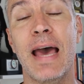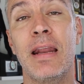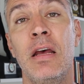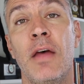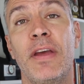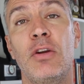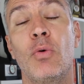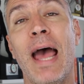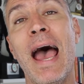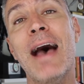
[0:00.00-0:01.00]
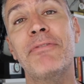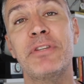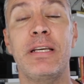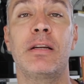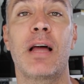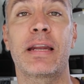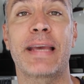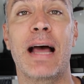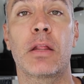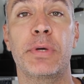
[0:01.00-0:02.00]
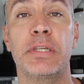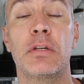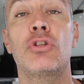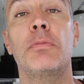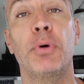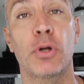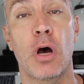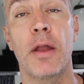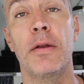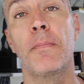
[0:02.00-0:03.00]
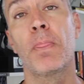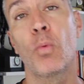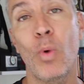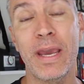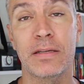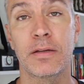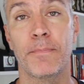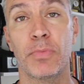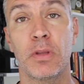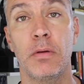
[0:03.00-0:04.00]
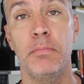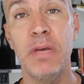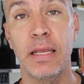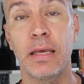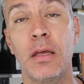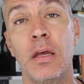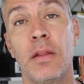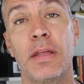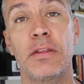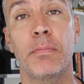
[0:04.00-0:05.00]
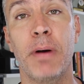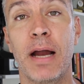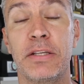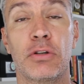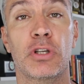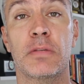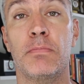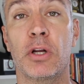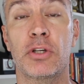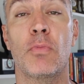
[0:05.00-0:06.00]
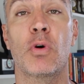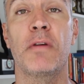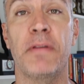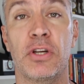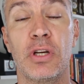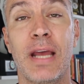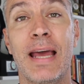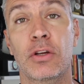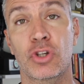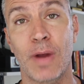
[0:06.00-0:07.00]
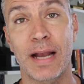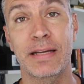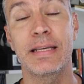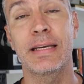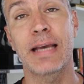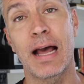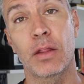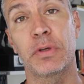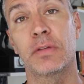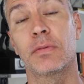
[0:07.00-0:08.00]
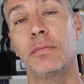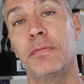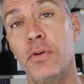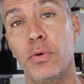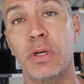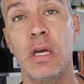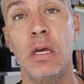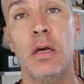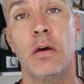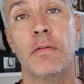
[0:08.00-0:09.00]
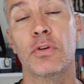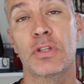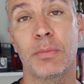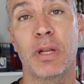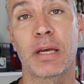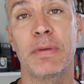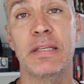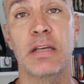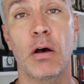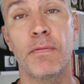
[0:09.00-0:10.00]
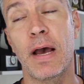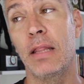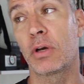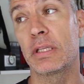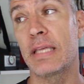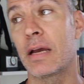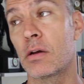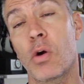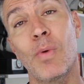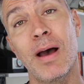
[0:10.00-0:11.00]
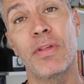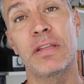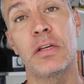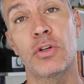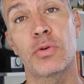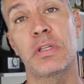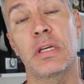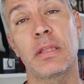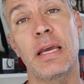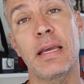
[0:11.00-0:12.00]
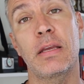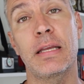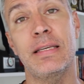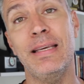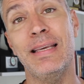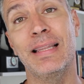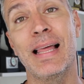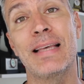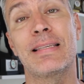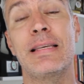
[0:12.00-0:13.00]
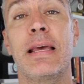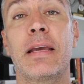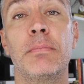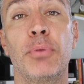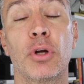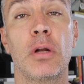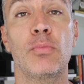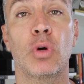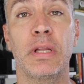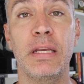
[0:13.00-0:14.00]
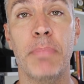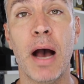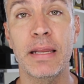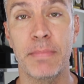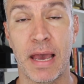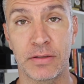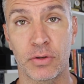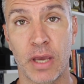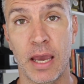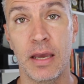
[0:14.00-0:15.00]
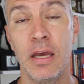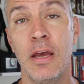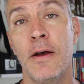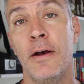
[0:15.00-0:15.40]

that they don't have to eat a lot of calories to put on weight meaning that their bodies are just much more efficient at extracting calories from food. For someone like myself, I look at that and go, wow, that's interesting. They get to eat less and they can put on more lean body mass, okay?